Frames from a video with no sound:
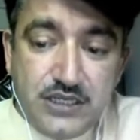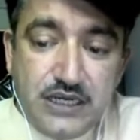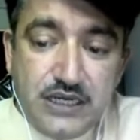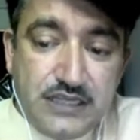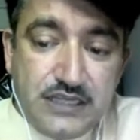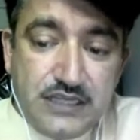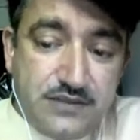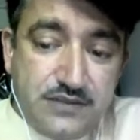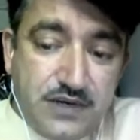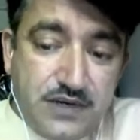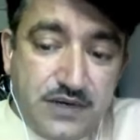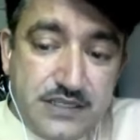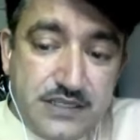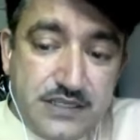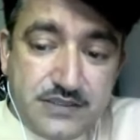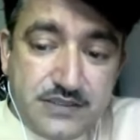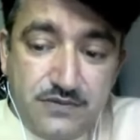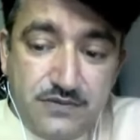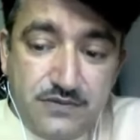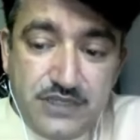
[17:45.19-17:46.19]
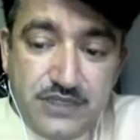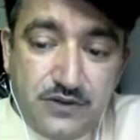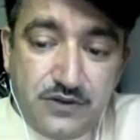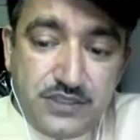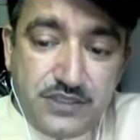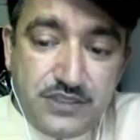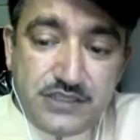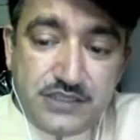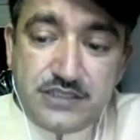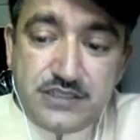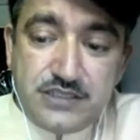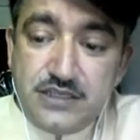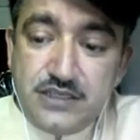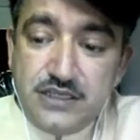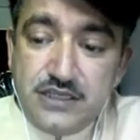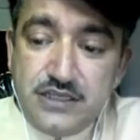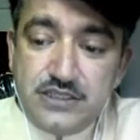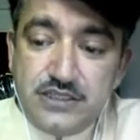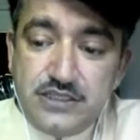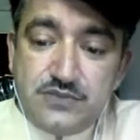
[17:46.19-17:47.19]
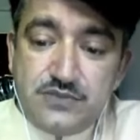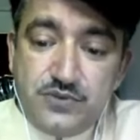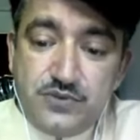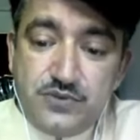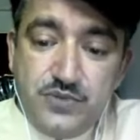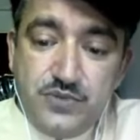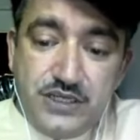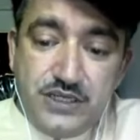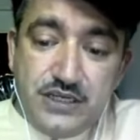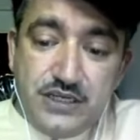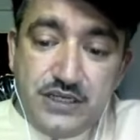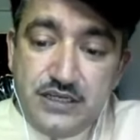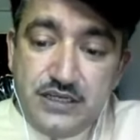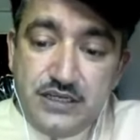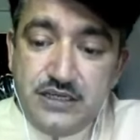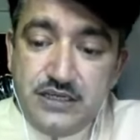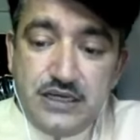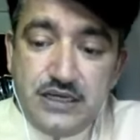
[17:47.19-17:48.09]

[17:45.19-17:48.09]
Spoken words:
Otherwise, without this, this would mean